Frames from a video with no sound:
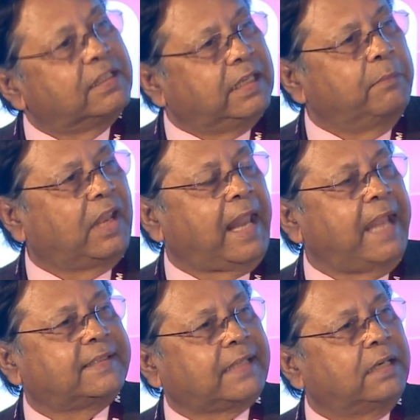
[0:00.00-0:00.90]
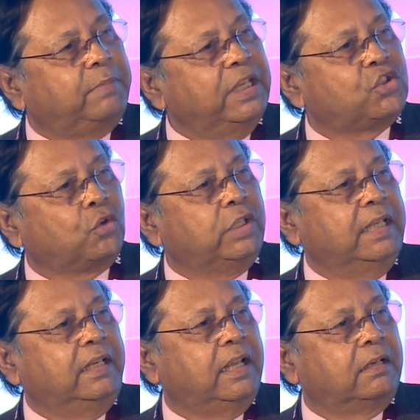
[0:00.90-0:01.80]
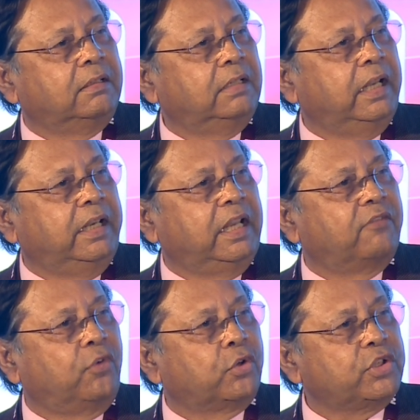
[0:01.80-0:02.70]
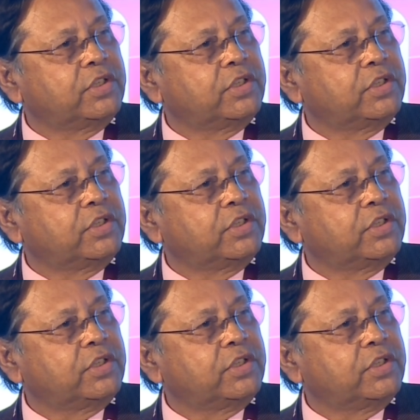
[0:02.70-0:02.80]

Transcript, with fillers: please dim the lights and please show the Indian